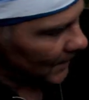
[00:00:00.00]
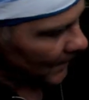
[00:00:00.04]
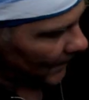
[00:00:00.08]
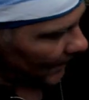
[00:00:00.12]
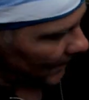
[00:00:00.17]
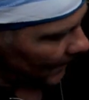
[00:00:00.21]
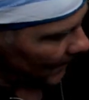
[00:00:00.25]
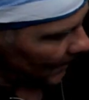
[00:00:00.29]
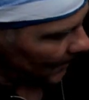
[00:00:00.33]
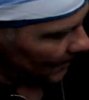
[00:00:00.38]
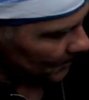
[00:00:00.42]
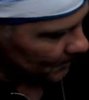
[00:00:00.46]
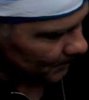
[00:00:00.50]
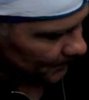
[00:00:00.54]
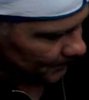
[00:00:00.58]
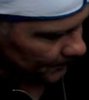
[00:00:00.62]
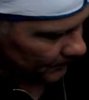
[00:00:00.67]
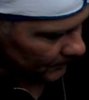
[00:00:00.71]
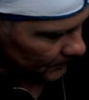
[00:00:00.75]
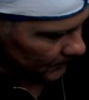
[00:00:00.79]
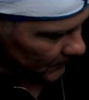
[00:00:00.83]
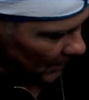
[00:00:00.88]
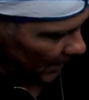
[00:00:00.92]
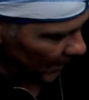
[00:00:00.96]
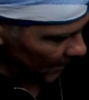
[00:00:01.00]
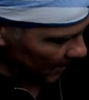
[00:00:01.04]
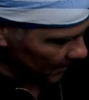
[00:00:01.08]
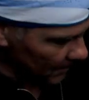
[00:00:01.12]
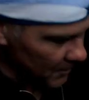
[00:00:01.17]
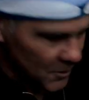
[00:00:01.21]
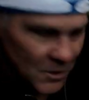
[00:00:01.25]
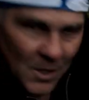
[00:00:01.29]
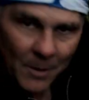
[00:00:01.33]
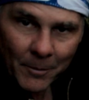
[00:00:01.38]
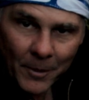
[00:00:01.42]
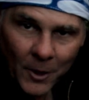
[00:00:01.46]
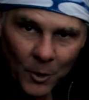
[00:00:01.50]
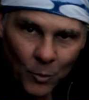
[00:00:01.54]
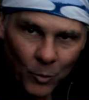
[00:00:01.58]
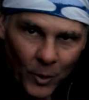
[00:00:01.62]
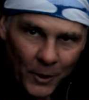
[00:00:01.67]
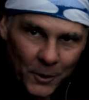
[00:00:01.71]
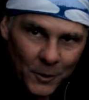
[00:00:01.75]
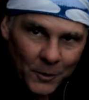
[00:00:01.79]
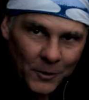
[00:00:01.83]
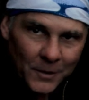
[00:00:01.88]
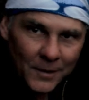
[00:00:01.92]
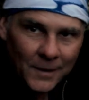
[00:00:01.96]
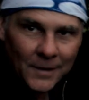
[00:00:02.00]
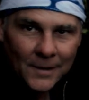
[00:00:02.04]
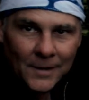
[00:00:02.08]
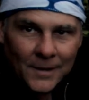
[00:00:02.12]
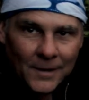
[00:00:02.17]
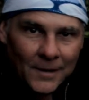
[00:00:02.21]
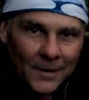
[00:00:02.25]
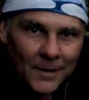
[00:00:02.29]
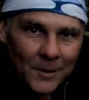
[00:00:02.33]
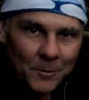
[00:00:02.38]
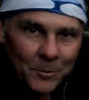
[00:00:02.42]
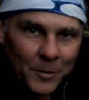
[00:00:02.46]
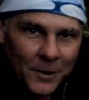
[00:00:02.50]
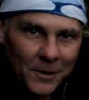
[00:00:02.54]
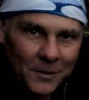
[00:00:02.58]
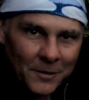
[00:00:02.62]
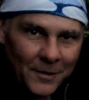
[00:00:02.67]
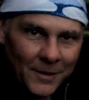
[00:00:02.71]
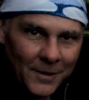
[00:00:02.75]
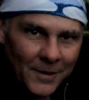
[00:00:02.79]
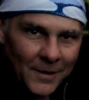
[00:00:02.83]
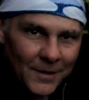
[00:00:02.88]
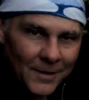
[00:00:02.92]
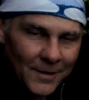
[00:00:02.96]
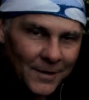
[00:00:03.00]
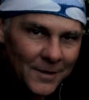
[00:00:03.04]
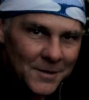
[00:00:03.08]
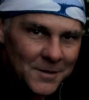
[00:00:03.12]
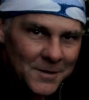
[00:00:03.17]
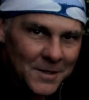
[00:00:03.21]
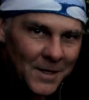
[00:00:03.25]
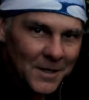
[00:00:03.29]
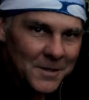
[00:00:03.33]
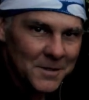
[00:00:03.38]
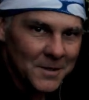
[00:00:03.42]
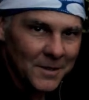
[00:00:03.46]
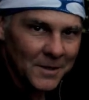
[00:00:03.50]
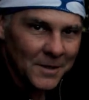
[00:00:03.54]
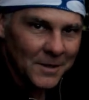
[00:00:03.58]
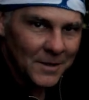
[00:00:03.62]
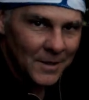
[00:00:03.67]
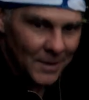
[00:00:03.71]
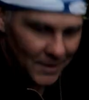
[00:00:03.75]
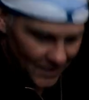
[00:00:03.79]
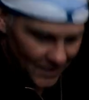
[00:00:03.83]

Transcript: Um, yeah, it's come out quite good. Big thing, let's test it.